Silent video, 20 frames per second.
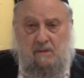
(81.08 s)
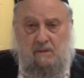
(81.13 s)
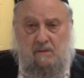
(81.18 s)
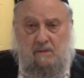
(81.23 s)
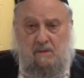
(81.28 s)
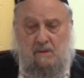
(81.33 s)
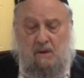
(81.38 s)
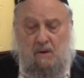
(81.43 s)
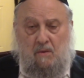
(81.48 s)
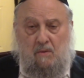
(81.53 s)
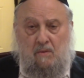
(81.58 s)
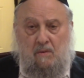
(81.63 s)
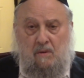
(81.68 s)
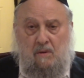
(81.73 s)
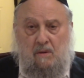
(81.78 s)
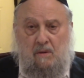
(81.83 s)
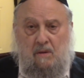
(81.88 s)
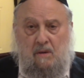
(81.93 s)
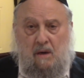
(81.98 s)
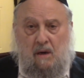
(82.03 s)

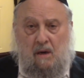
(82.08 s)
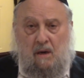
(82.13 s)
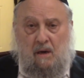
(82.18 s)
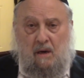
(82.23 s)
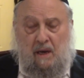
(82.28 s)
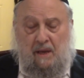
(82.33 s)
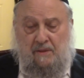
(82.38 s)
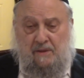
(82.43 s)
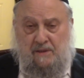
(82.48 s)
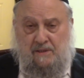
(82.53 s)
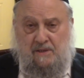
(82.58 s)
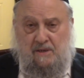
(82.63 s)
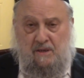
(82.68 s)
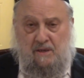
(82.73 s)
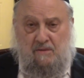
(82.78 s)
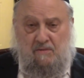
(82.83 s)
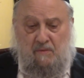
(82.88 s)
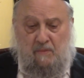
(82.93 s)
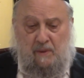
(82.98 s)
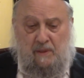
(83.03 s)
and there's a
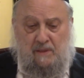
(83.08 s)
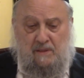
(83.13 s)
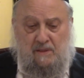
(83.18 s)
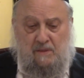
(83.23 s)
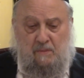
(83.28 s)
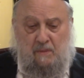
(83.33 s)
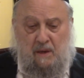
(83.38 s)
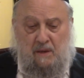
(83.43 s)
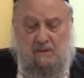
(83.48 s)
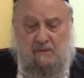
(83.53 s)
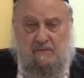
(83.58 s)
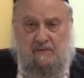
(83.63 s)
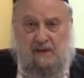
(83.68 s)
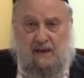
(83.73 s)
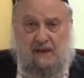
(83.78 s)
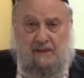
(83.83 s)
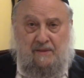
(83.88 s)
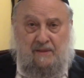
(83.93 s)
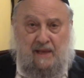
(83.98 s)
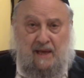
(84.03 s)
tremendous amount of
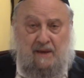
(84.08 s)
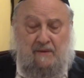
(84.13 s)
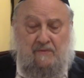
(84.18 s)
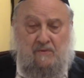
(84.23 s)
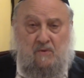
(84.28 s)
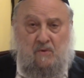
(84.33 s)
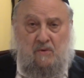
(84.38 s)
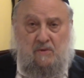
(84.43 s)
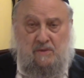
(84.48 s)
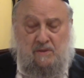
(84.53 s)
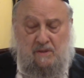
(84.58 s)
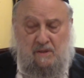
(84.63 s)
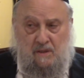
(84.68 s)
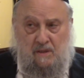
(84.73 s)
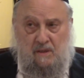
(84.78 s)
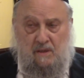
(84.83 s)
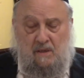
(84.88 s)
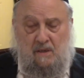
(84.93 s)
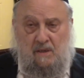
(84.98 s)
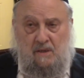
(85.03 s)
that, and that of course
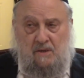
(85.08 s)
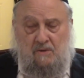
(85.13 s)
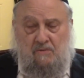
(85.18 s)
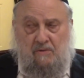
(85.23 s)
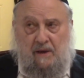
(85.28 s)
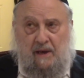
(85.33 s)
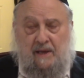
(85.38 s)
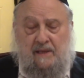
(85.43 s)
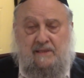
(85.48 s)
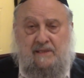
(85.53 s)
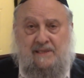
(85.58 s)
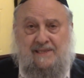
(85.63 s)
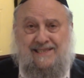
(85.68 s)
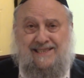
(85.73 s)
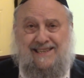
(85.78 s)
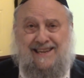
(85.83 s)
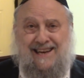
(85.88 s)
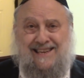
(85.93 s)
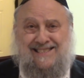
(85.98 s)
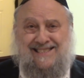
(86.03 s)
creates
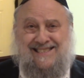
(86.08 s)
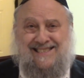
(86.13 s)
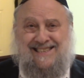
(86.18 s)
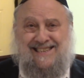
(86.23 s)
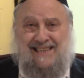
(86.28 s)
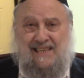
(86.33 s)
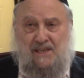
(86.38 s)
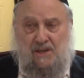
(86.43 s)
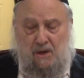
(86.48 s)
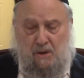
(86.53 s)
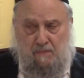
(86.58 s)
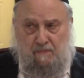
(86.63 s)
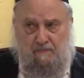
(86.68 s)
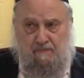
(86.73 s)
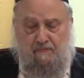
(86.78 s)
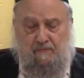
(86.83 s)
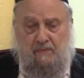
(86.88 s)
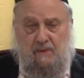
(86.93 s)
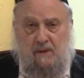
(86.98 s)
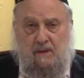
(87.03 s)
sinas chinam,
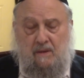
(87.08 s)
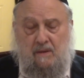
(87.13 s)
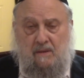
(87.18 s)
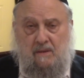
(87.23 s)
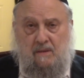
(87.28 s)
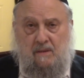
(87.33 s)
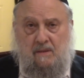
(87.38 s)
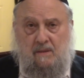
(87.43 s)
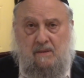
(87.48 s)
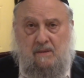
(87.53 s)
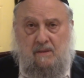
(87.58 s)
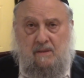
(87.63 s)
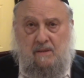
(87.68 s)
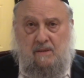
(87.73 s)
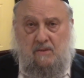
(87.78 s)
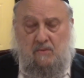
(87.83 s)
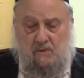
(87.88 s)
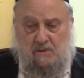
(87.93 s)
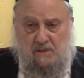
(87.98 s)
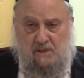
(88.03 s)

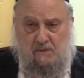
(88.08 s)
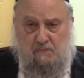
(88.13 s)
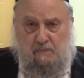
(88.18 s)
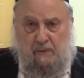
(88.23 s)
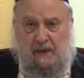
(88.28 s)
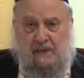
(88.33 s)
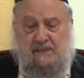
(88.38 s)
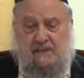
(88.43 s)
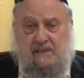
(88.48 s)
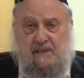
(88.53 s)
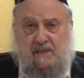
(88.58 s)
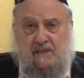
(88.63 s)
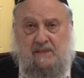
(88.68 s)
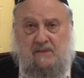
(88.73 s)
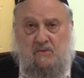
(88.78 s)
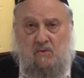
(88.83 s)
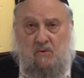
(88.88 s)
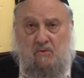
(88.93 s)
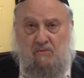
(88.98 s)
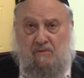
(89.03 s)
which is
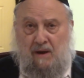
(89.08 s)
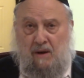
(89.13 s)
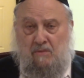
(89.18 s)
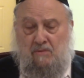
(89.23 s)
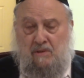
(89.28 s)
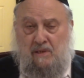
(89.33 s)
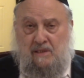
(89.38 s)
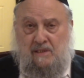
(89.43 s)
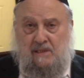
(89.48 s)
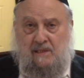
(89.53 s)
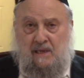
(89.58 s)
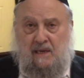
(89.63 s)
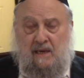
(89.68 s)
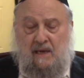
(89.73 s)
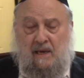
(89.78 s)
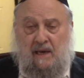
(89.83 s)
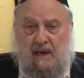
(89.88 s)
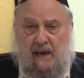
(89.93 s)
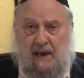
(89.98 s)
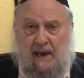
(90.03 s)
baseless or groundless
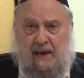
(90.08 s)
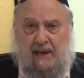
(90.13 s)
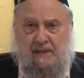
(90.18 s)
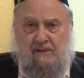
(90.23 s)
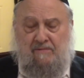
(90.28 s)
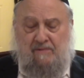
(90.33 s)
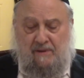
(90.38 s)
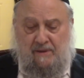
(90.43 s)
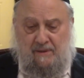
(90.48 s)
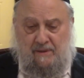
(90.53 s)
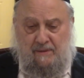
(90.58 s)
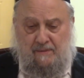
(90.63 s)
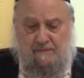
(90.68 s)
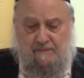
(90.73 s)
hatred.